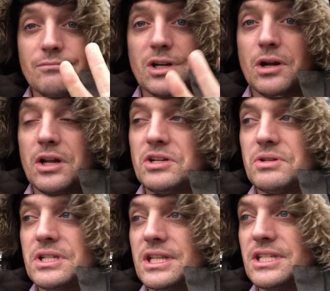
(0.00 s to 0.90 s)
we're not
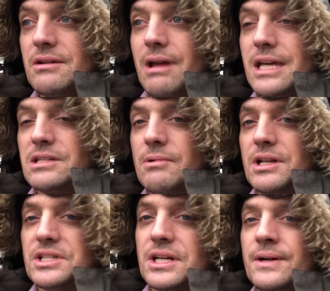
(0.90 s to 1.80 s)
interested, there's no case to
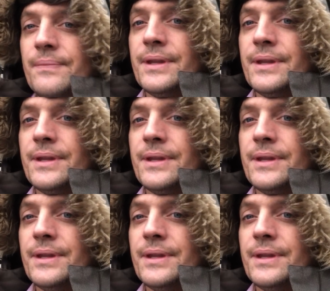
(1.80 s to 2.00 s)
answer.